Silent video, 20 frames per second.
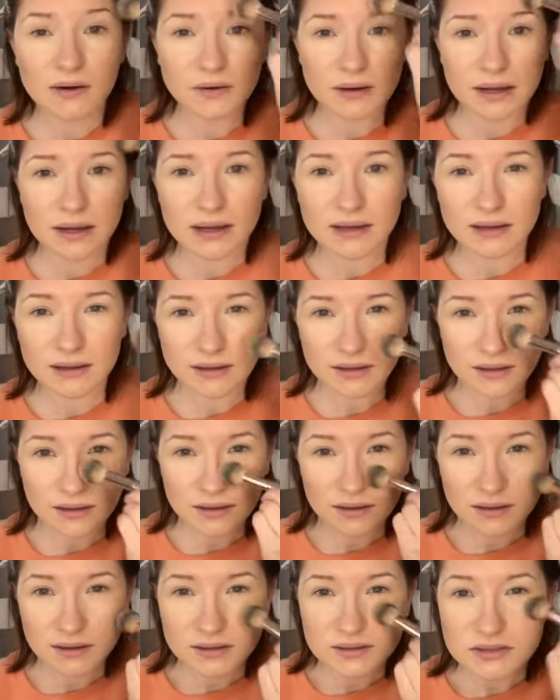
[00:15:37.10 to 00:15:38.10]
Okay,
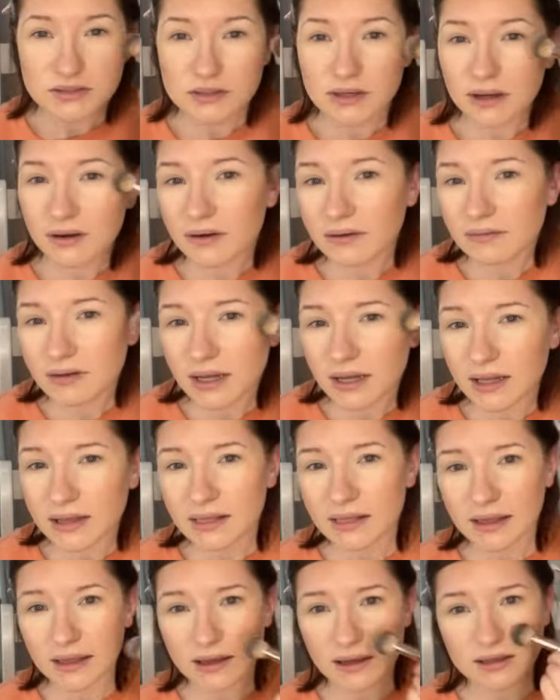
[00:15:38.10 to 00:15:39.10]
so now I've
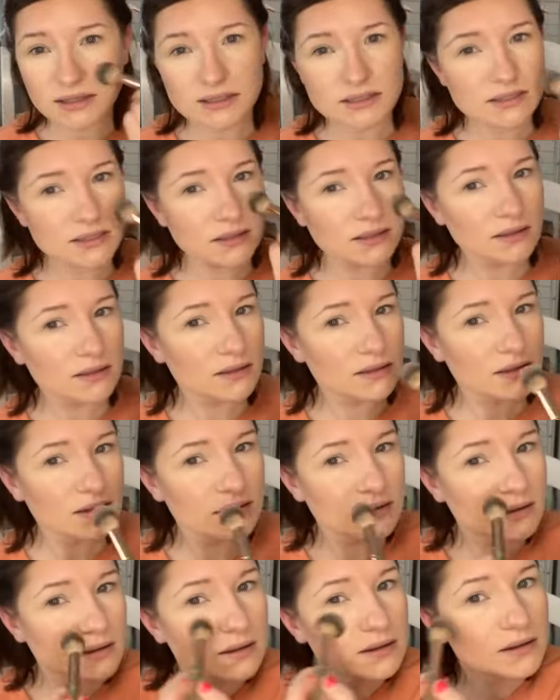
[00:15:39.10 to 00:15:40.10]
got that
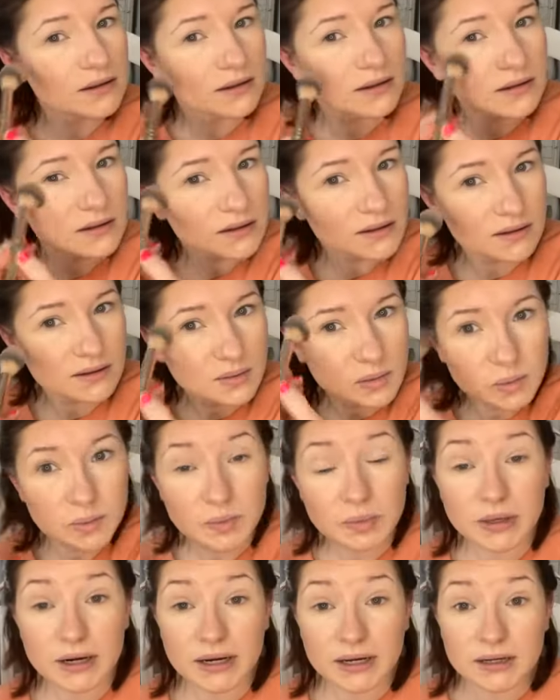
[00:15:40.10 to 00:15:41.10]

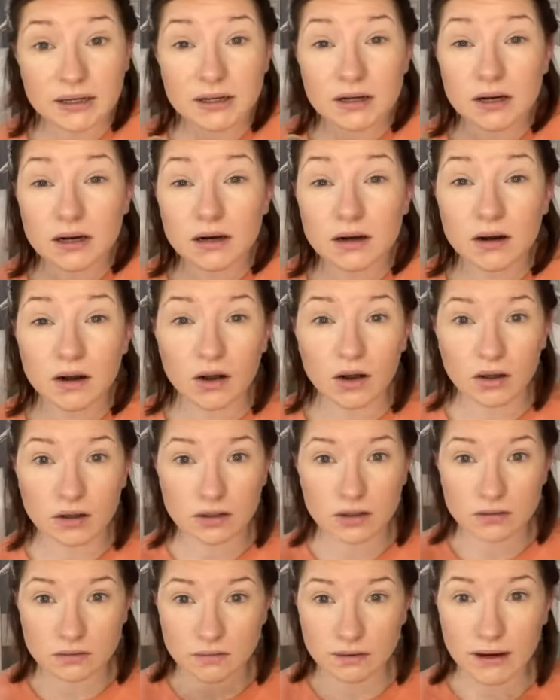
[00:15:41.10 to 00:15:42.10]
brightener
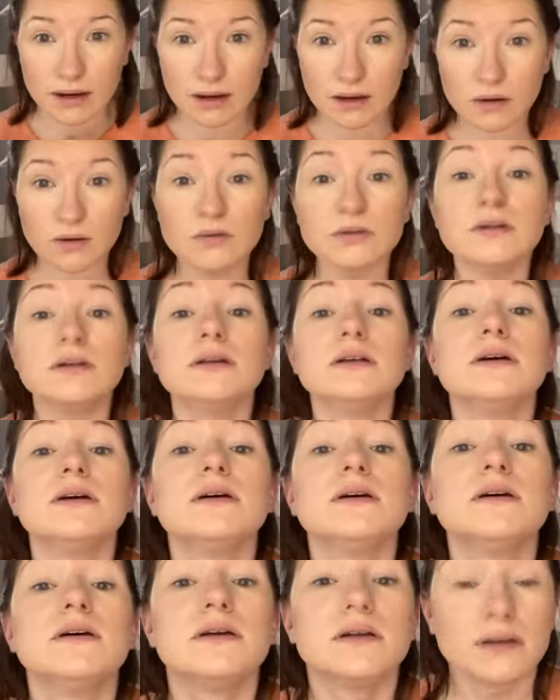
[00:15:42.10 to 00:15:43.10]
all around.